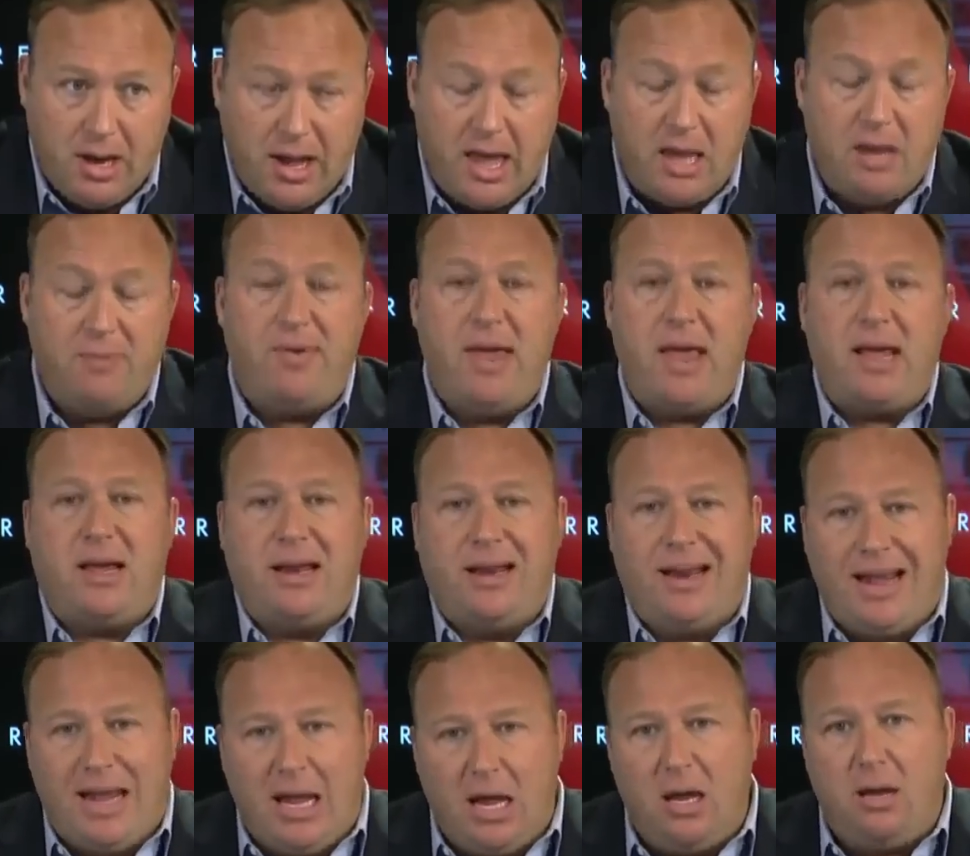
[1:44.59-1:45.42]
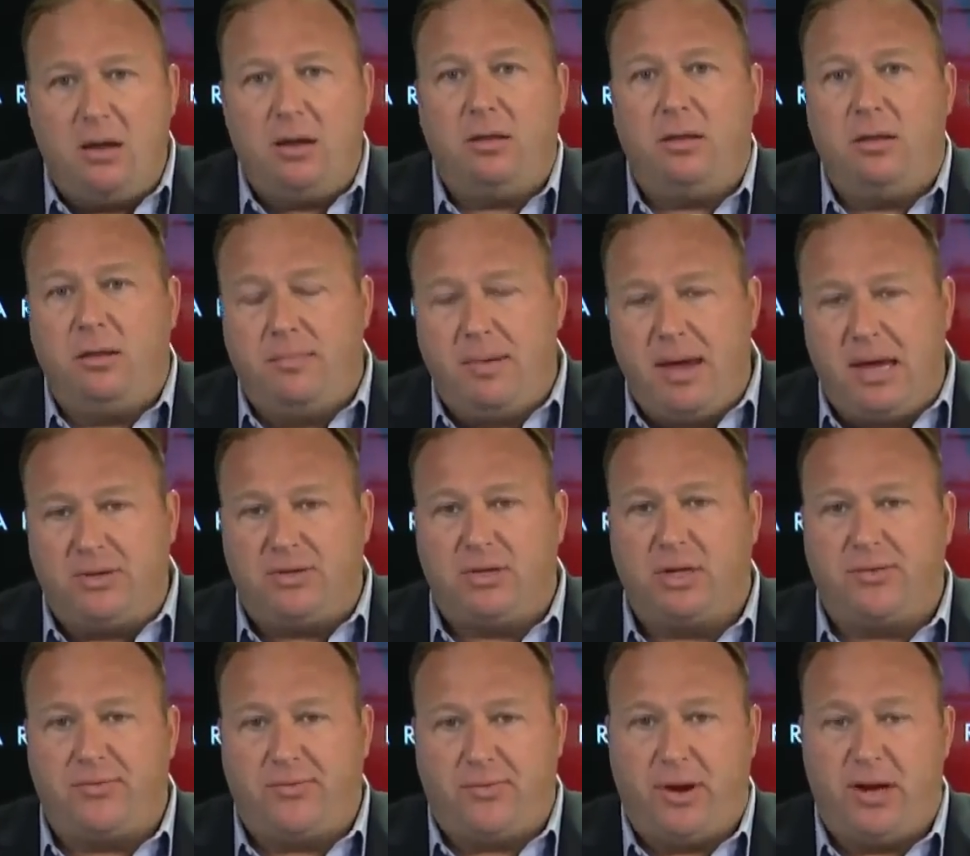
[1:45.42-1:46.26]
And if they can end the
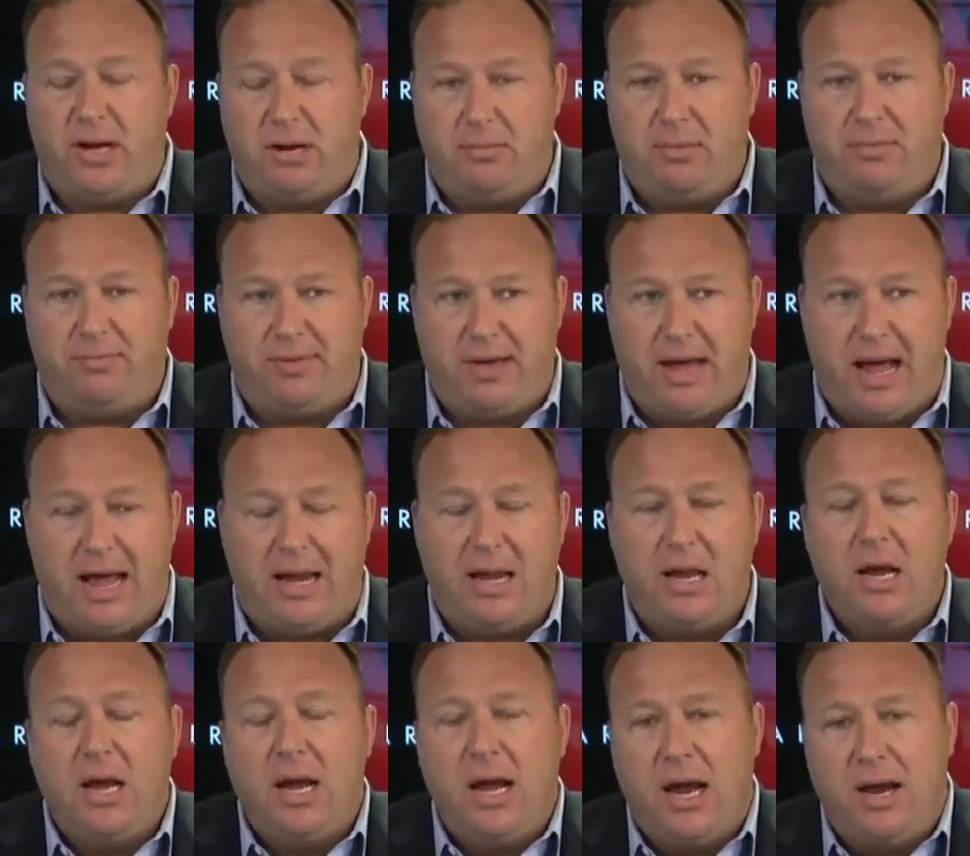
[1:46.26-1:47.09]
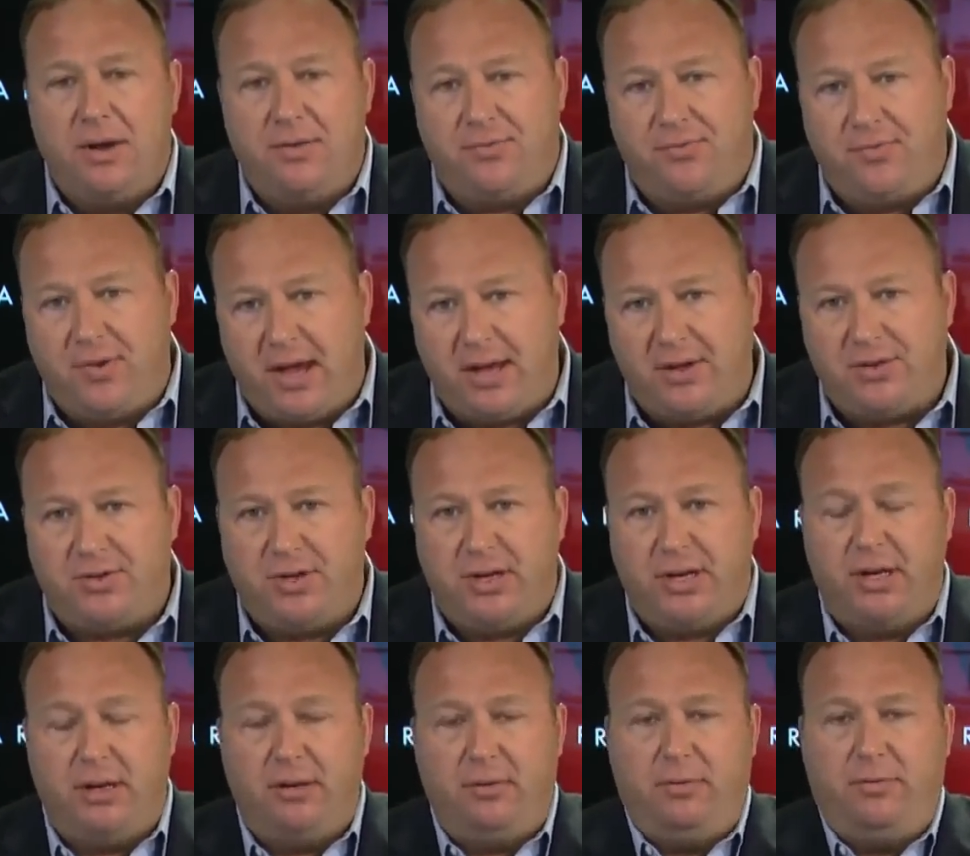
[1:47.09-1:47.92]
basic freedom of that and phase
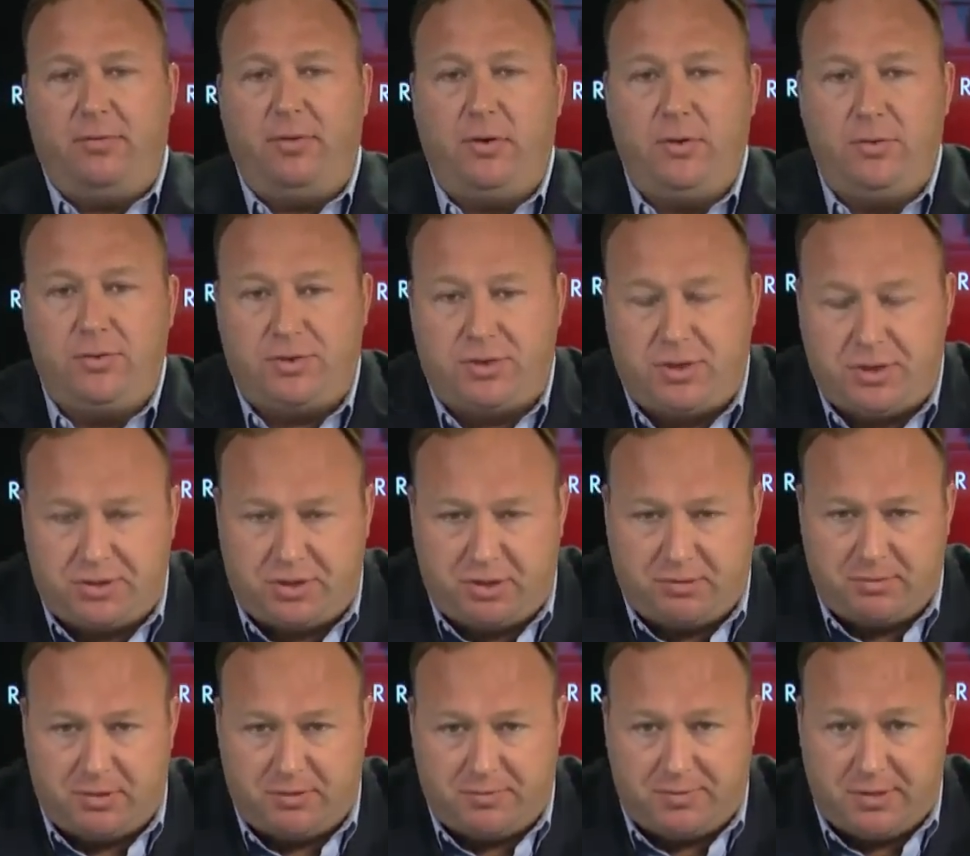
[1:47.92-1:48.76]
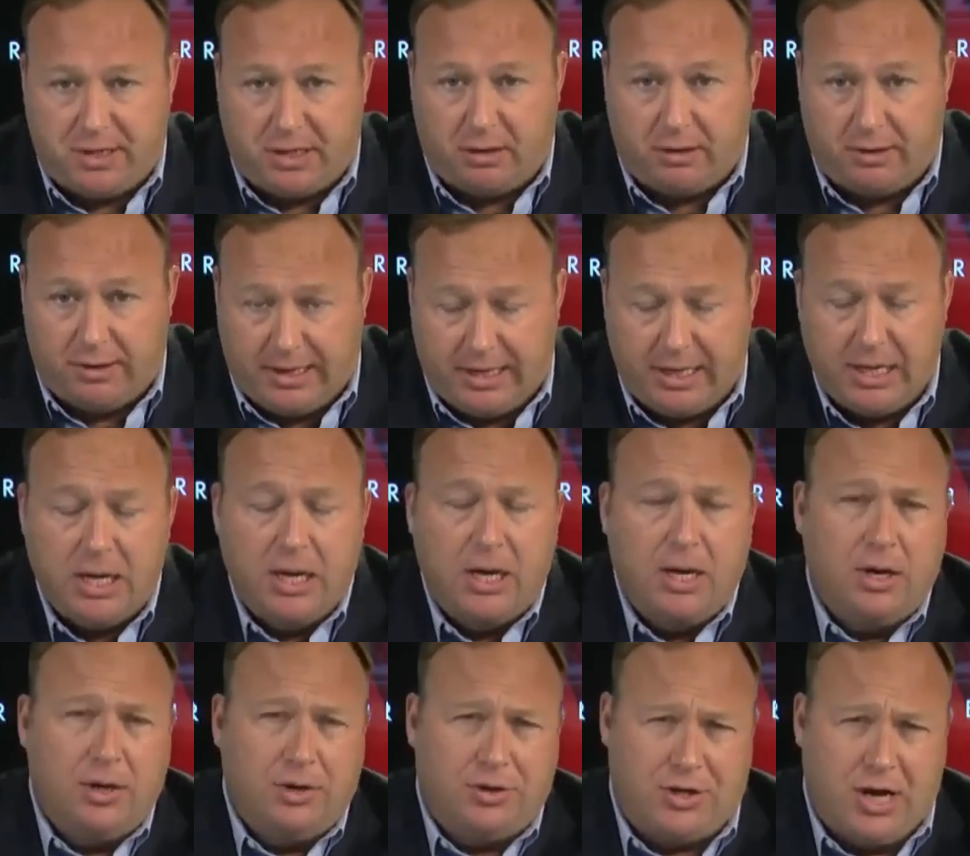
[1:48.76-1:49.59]
in the new systems of tyranny,
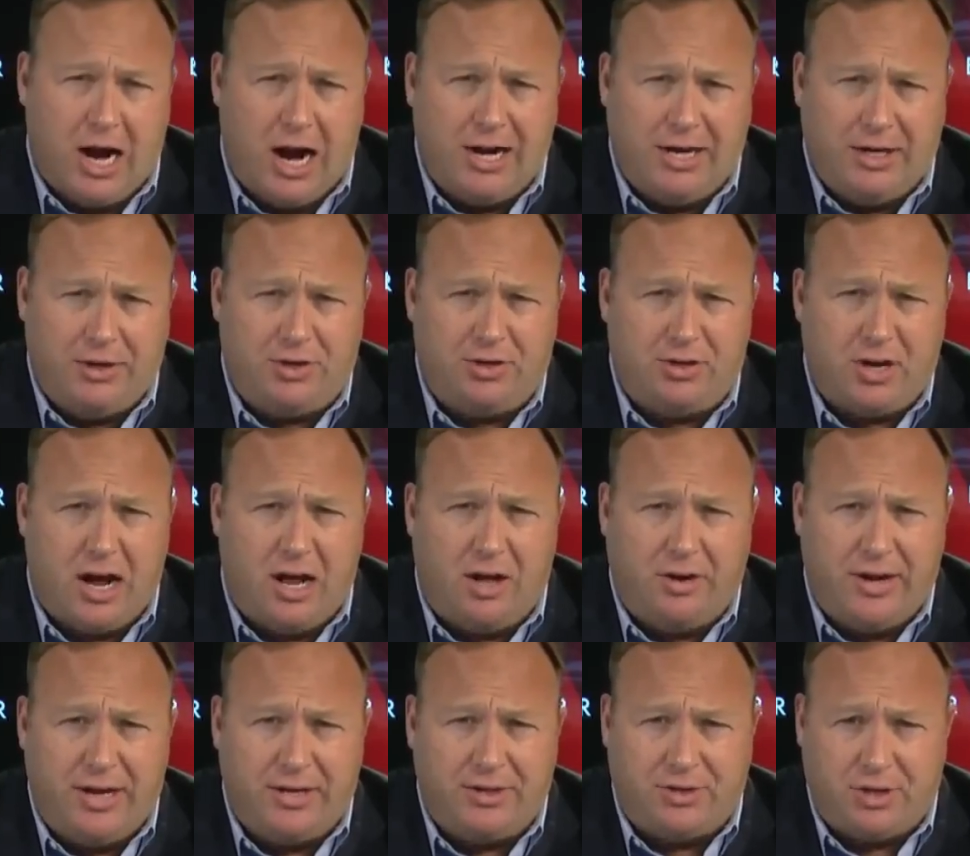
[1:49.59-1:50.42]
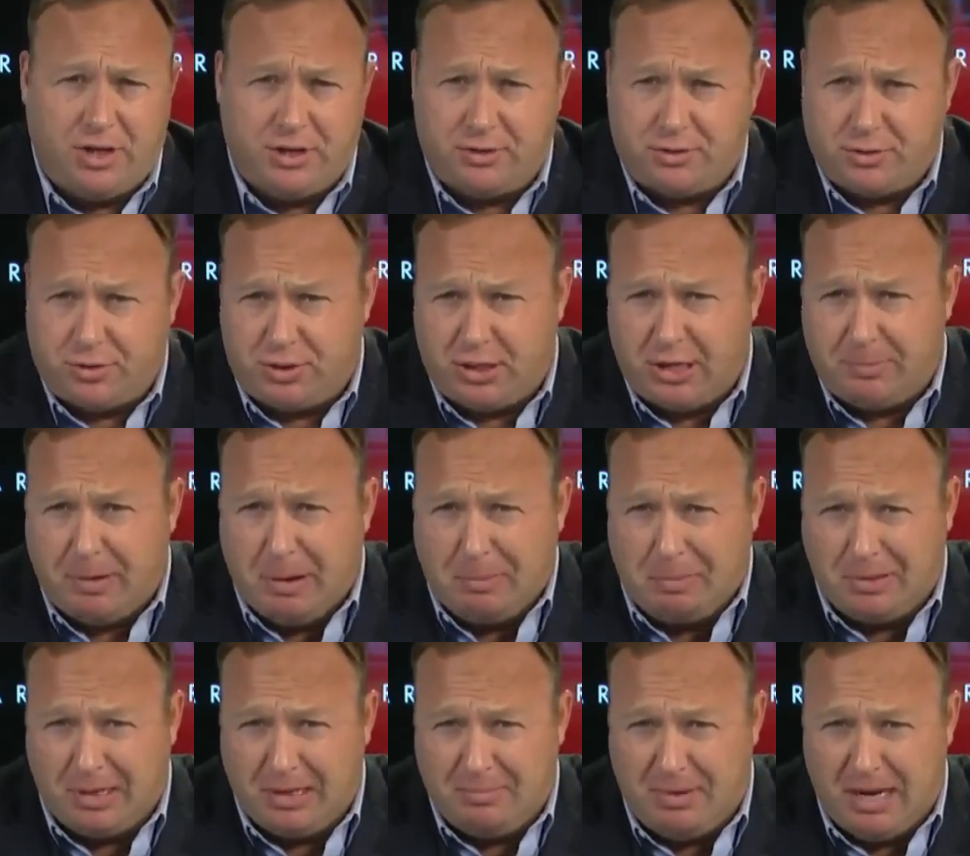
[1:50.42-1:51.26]
Chinese-style net censorship
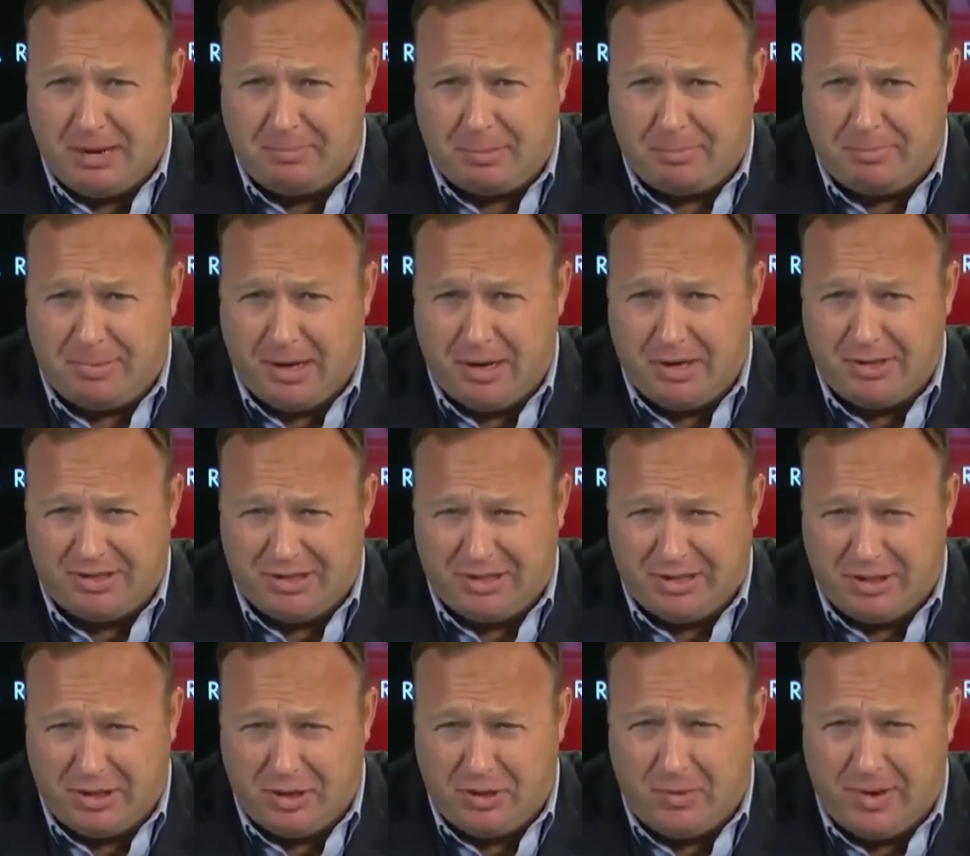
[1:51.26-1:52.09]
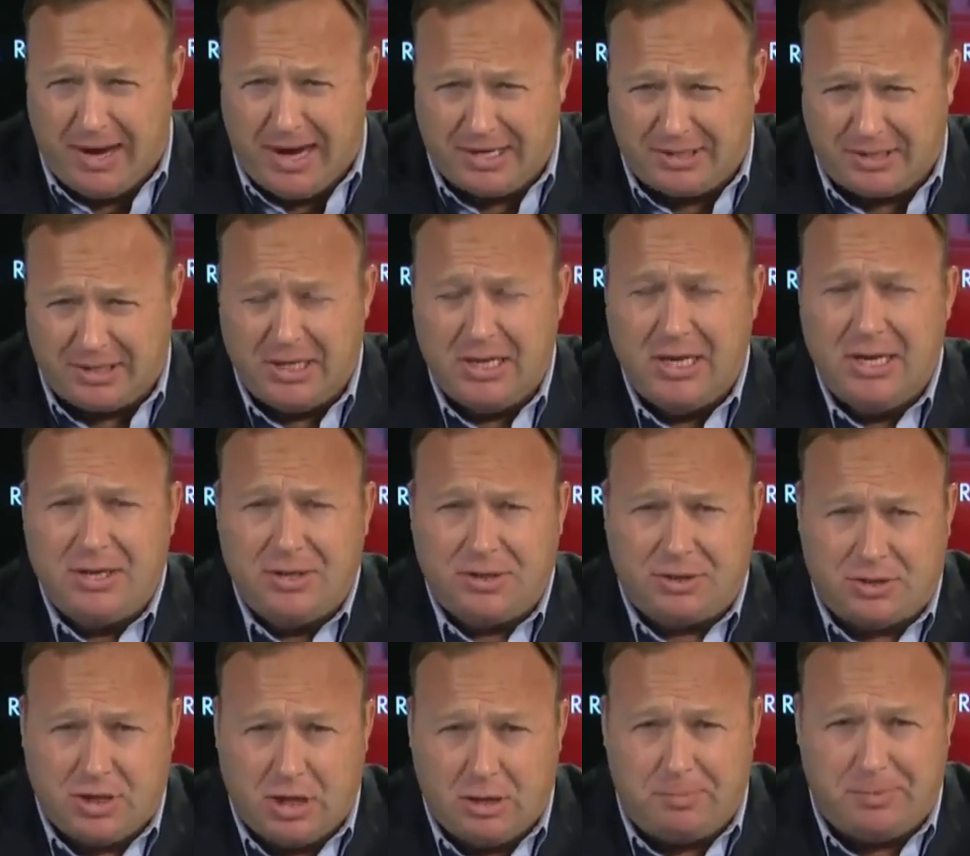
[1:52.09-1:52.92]
openly being proposed in the U.S.,
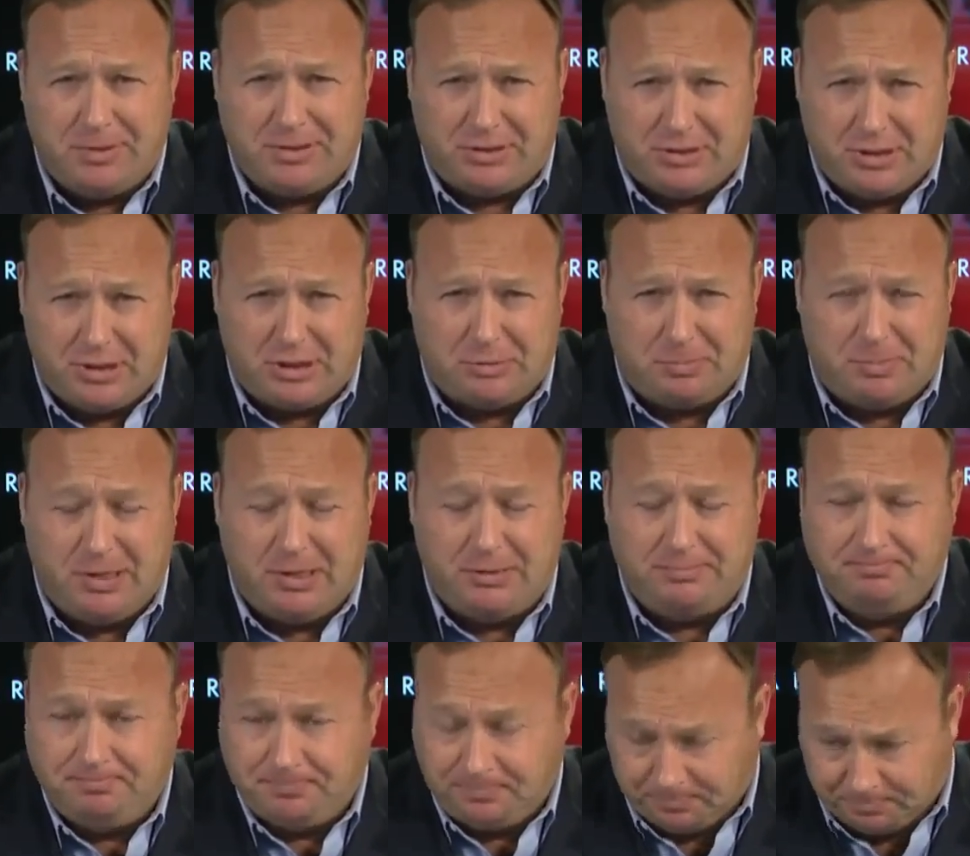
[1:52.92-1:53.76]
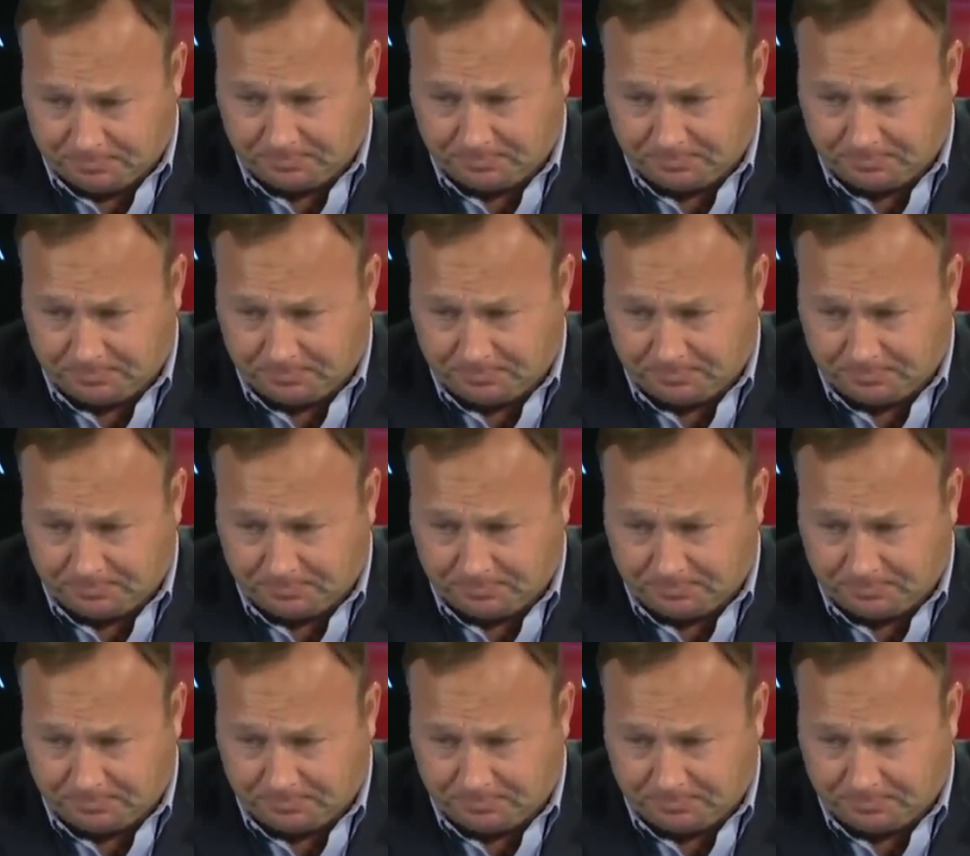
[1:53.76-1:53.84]
SOPA, CISPA,